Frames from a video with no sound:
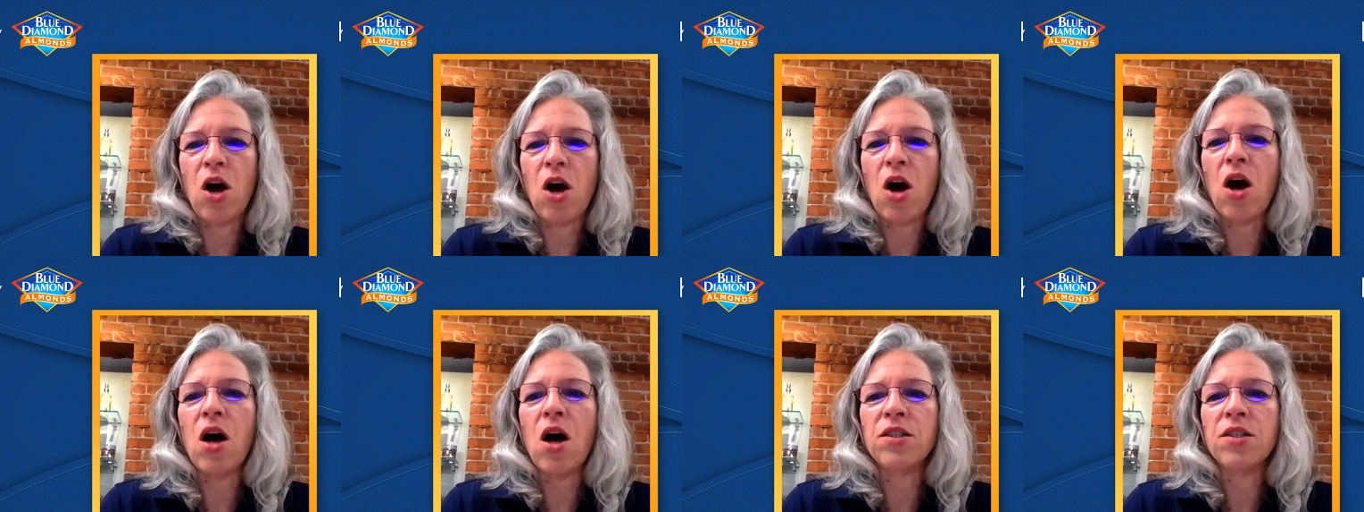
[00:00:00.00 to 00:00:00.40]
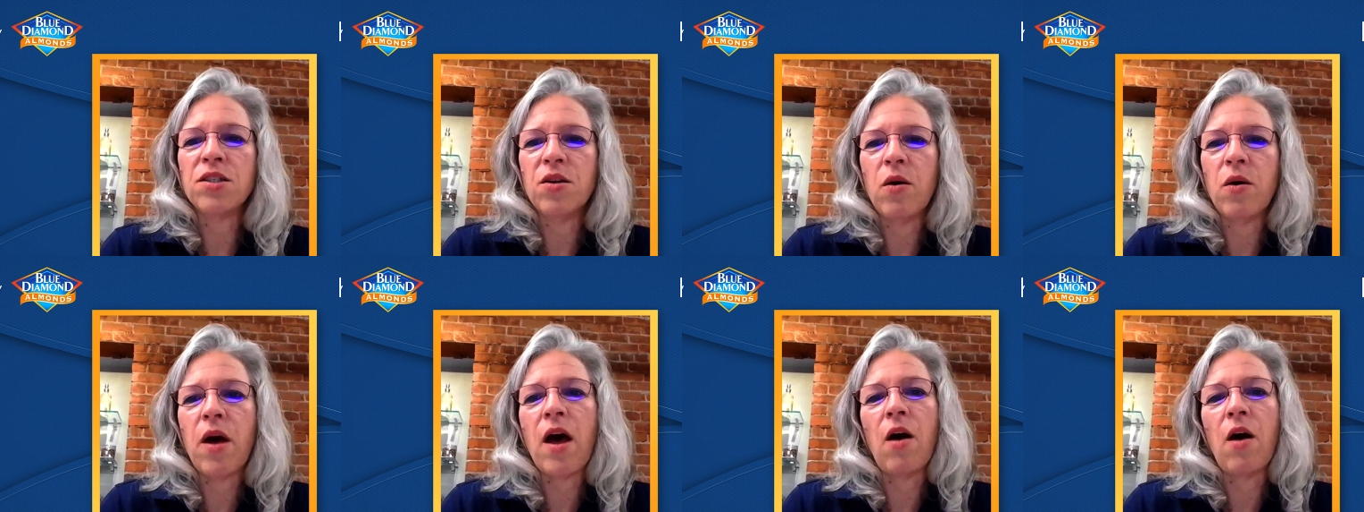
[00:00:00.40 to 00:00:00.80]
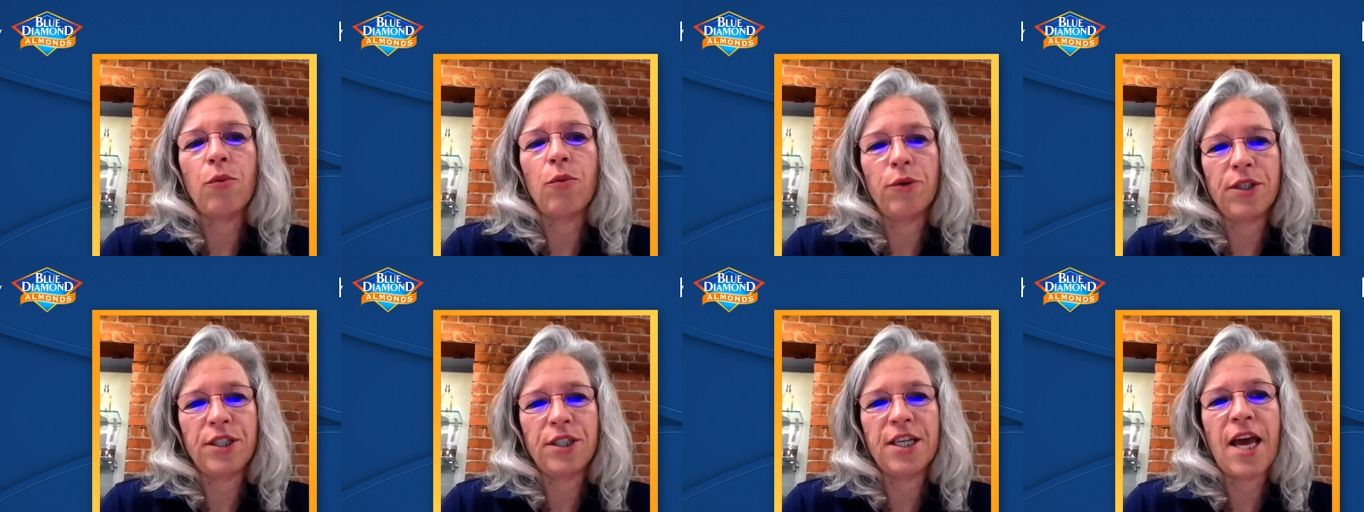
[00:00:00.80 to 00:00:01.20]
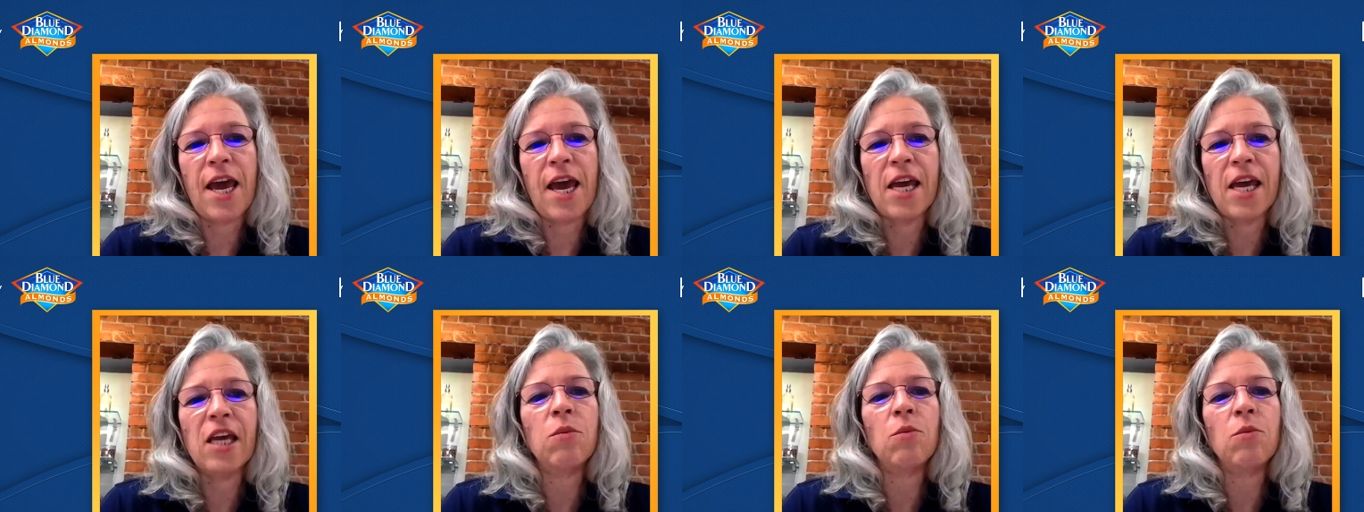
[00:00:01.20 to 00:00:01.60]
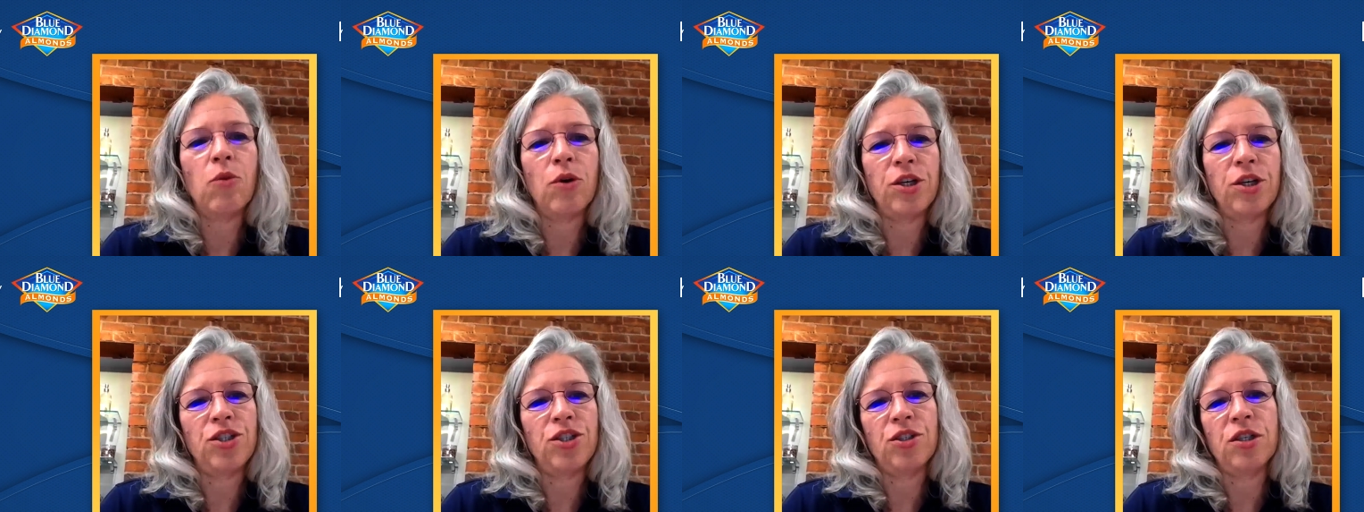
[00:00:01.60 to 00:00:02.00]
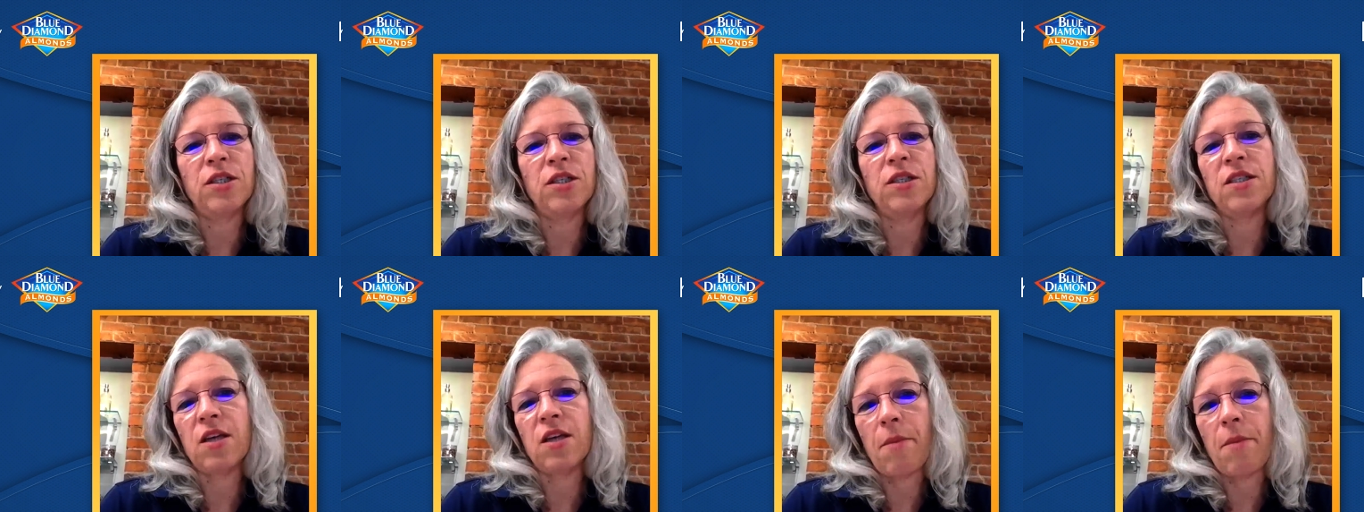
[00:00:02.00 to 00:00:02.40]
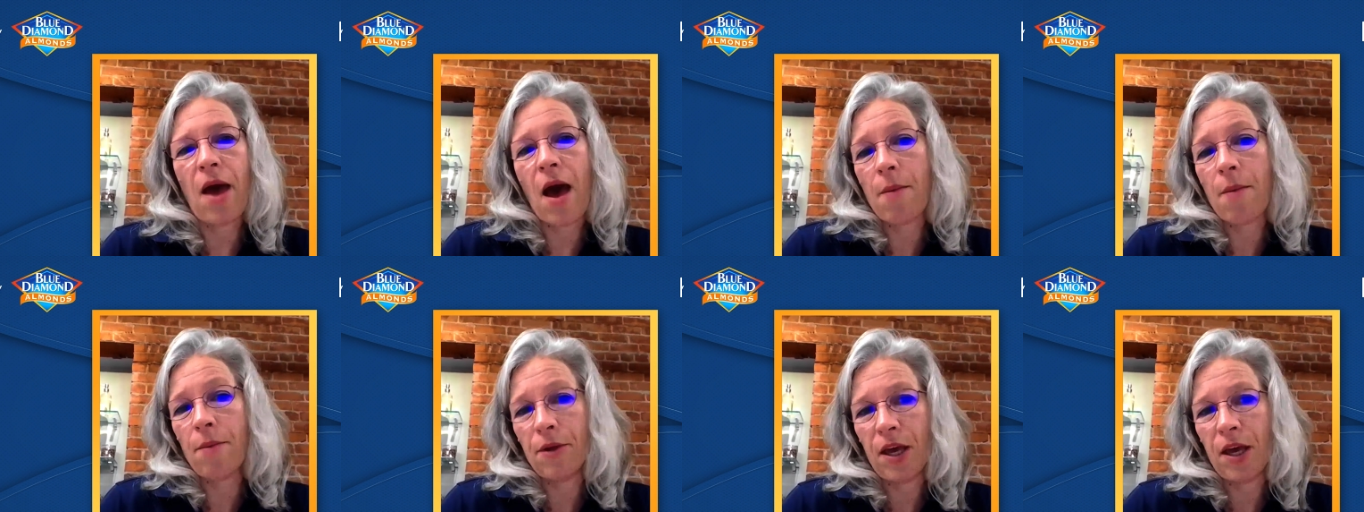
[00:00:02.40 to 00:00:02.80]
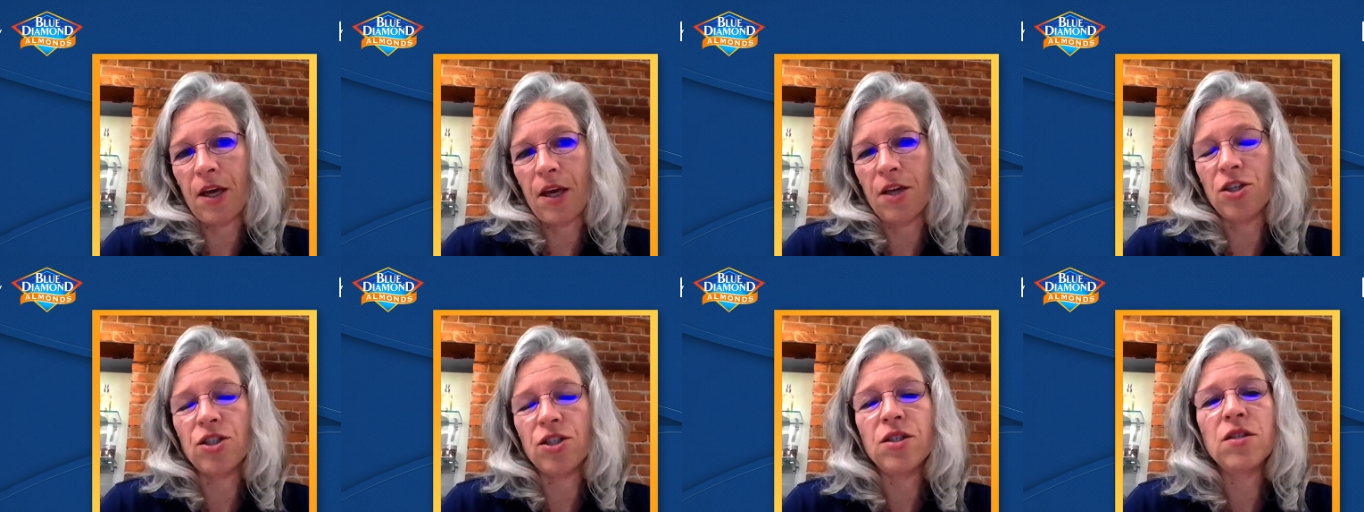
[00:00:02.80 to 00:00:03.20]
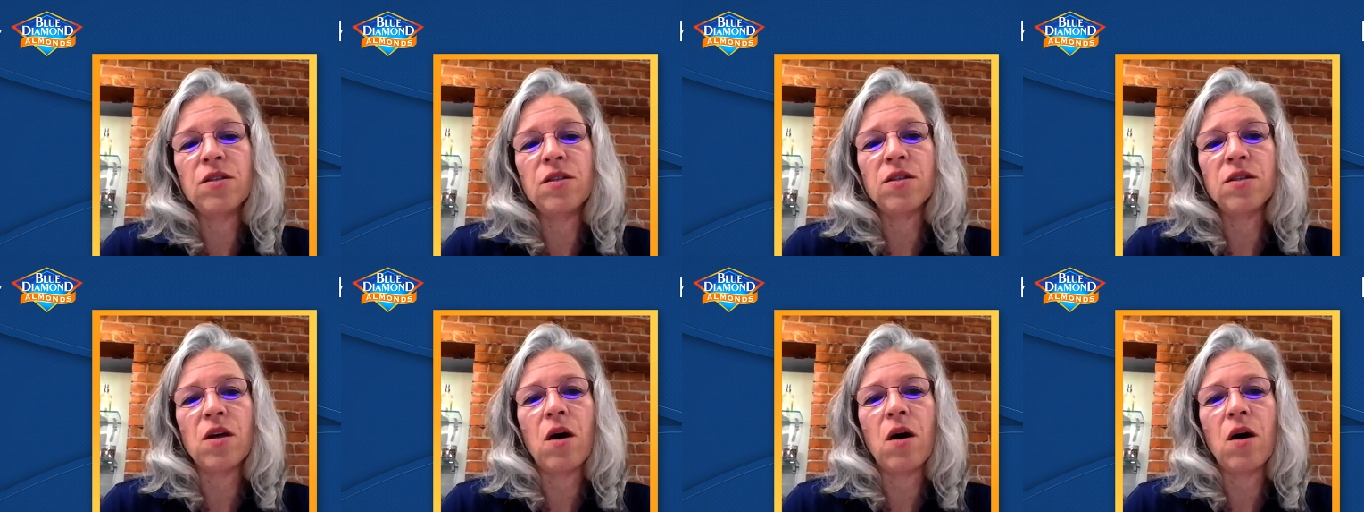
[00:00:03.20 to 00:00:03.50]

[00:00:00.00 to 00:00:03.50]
to also help retain moisture in some applications.